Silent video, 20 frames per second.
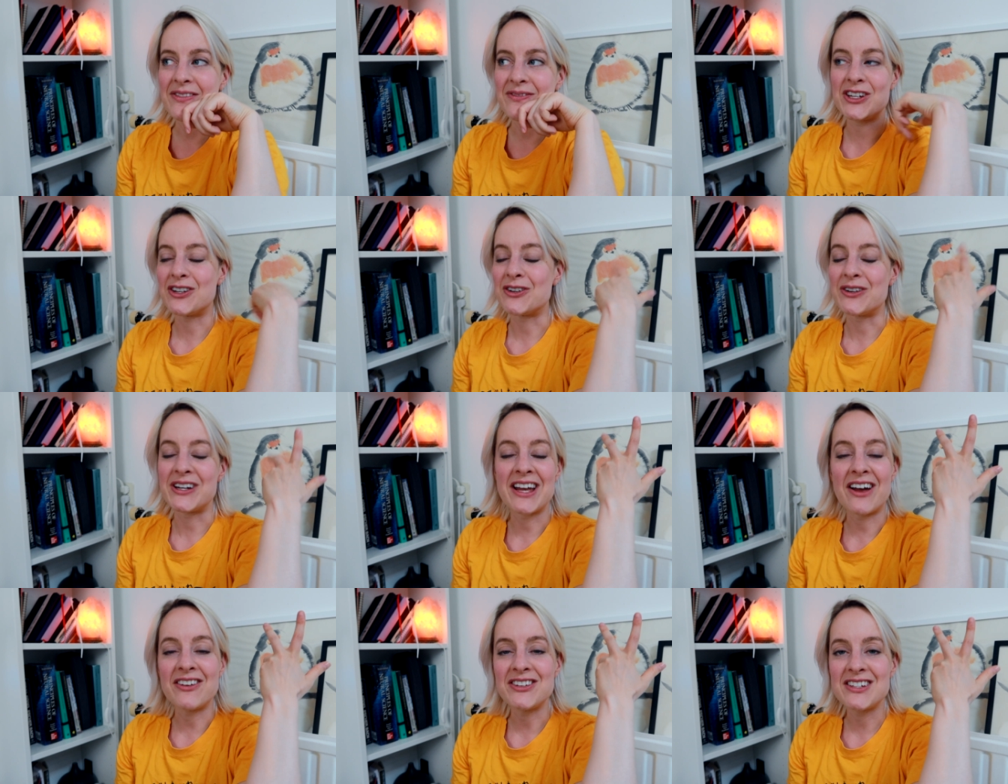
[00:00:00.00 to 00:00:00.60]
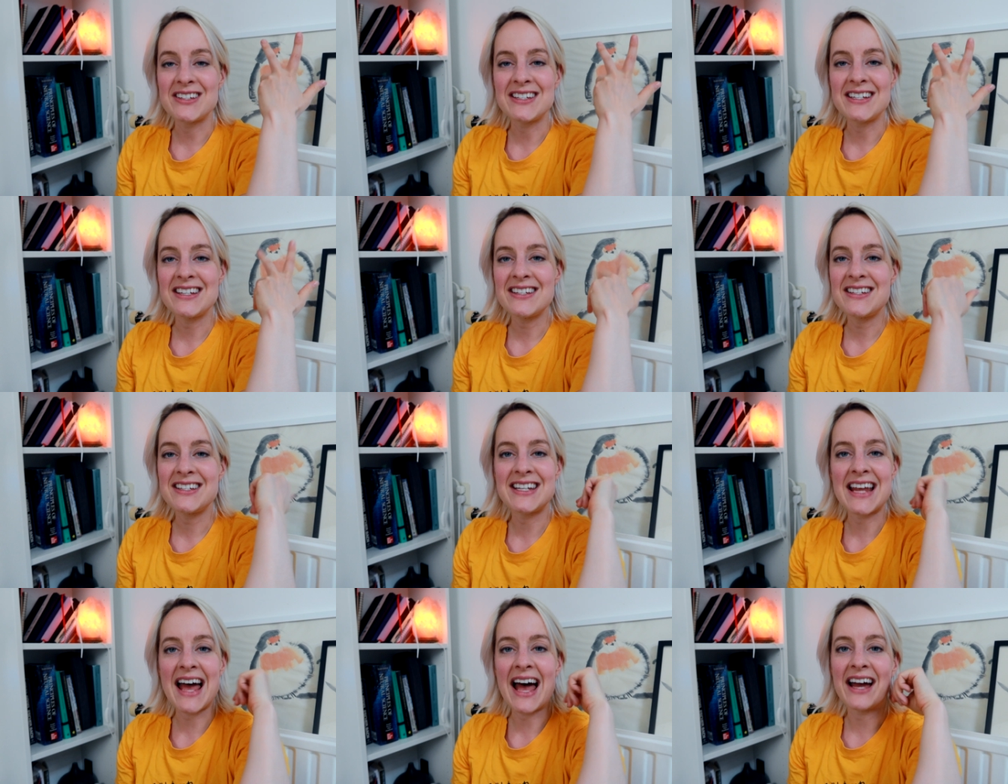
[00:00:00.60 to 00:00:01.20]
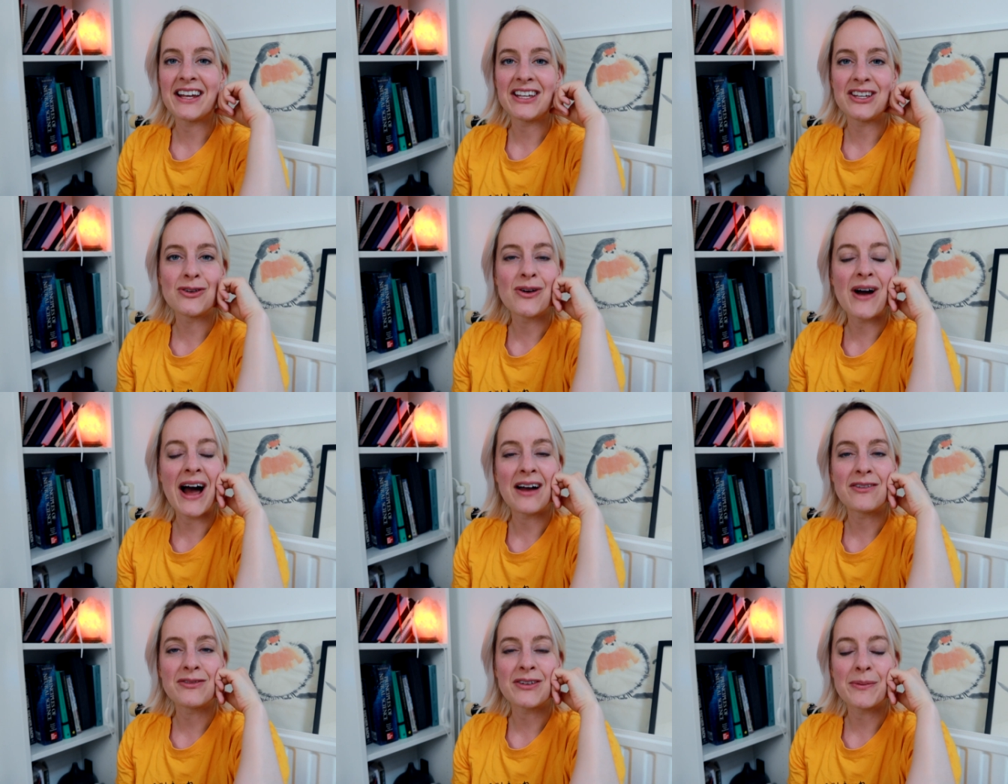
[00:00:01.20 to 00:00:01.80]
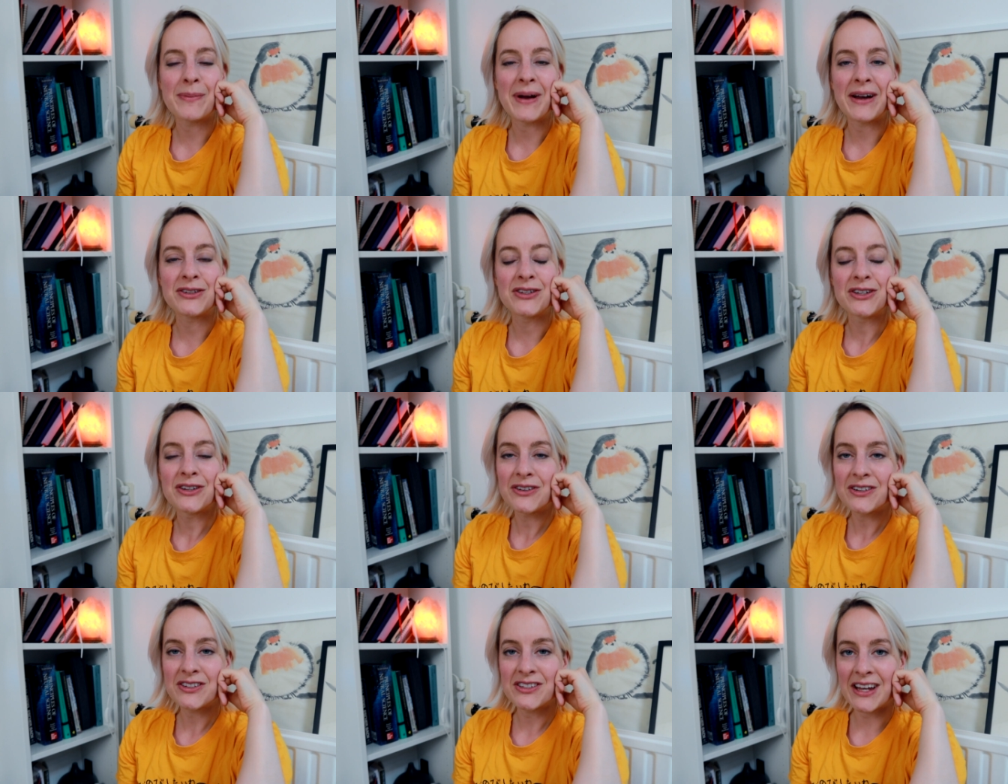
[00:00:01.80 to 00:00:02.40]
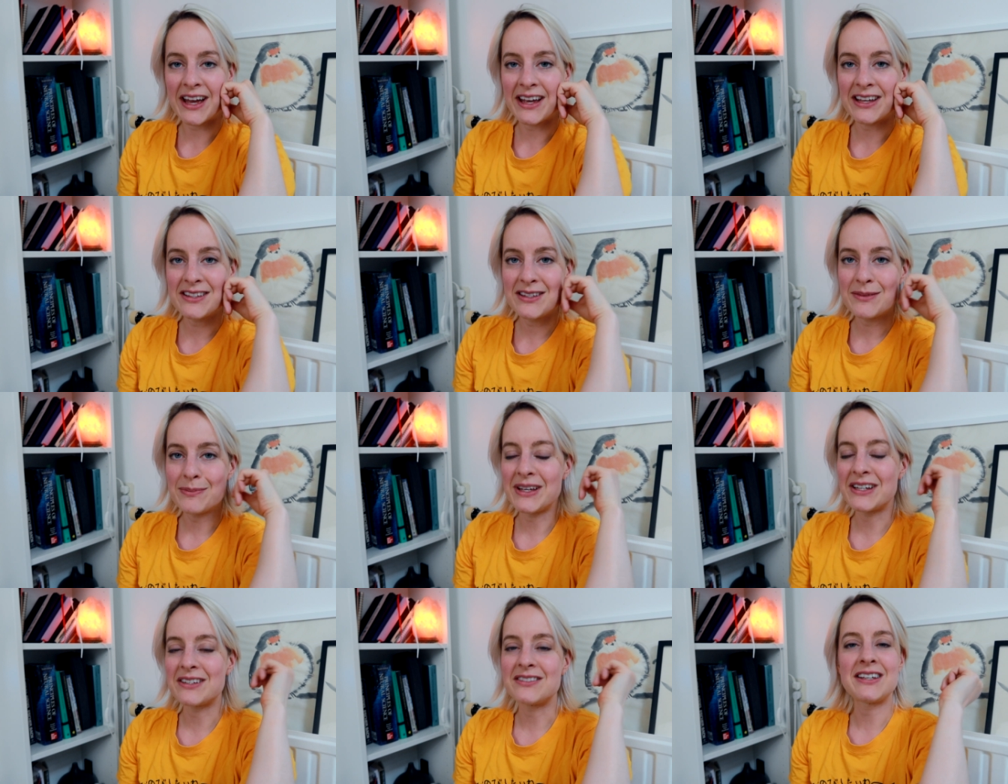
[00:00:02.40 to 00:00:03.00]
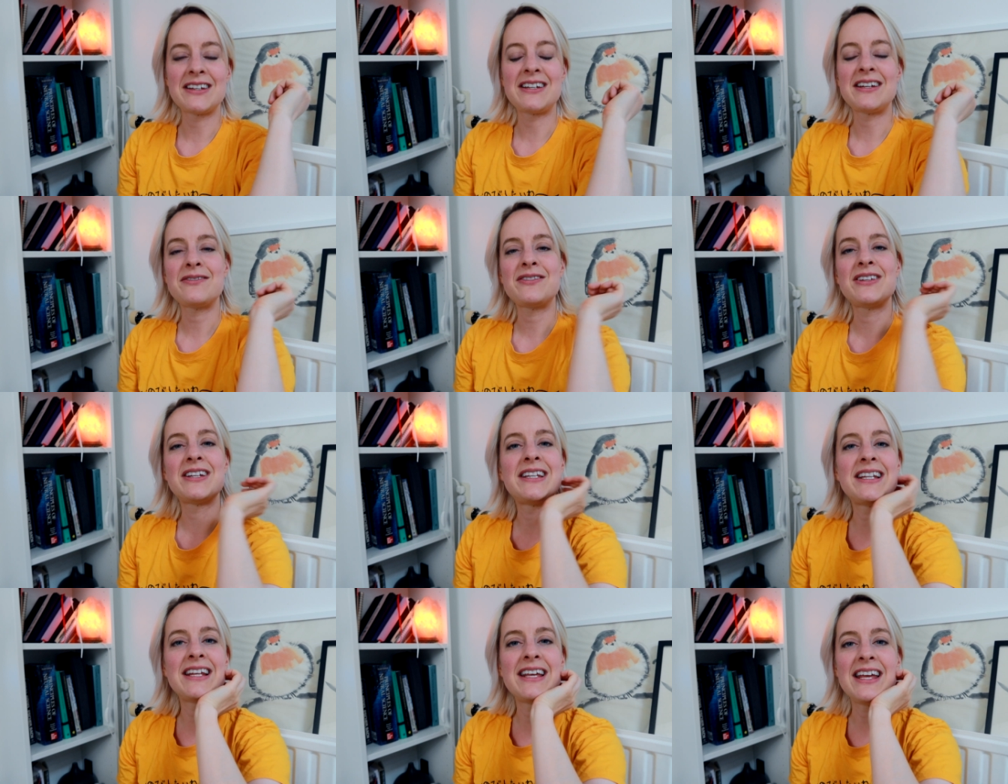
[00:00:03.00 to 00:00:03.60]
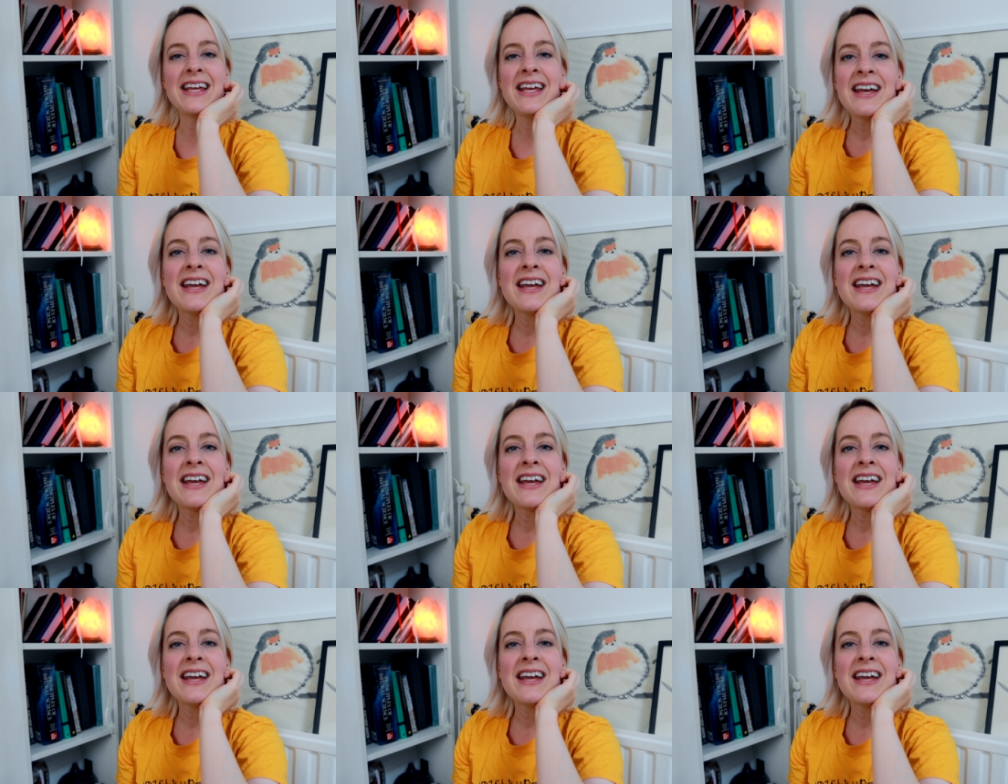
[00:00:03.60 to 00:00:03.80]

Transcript: curiosities that you have about neuroscience, because I definitely